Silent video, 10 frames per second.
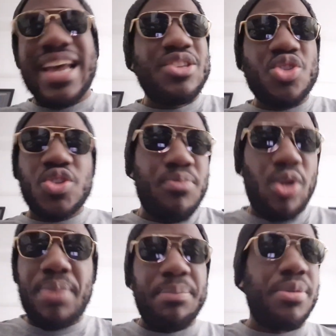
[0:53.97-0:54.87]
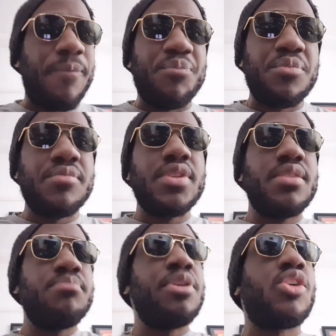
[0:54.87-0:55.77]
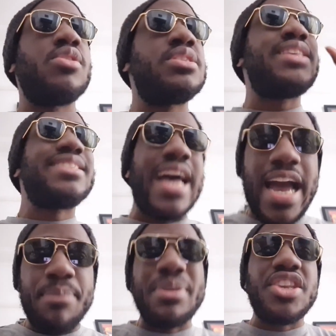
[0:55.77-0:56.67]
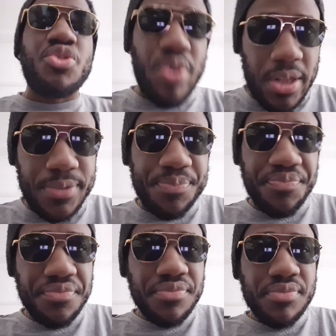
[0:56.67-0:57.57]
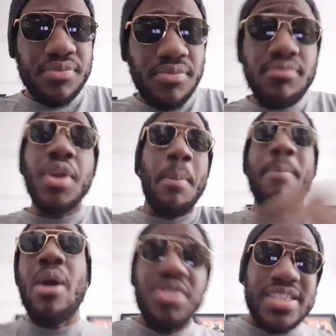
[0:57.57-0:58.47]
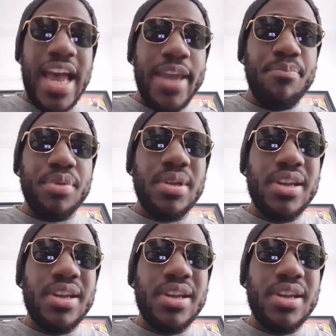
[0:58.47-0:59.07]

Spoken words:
guys are just small people. Because there's hype and there's real. Mount is hype.